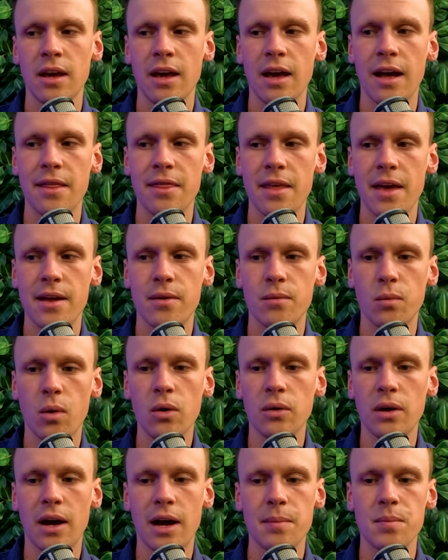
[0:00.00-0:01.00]
And then what
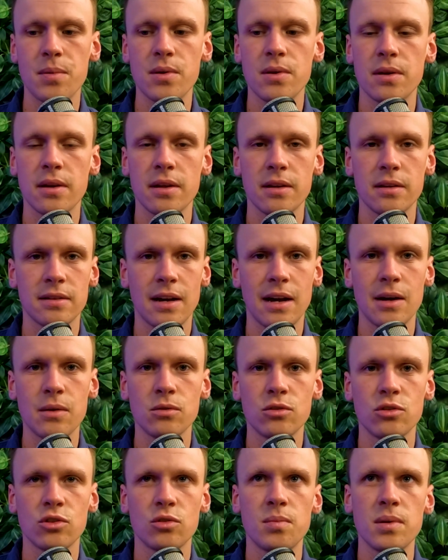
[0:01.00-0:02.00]
would happen is I
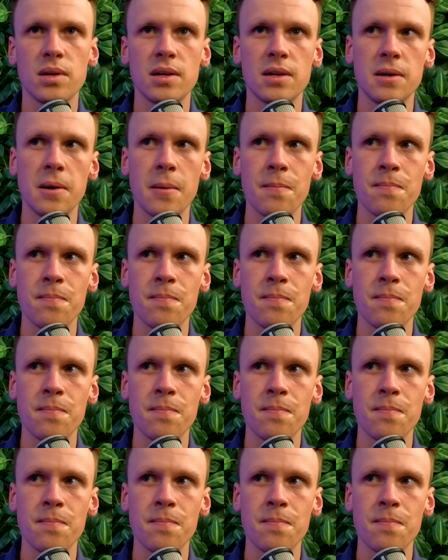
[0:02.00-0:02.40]
would just be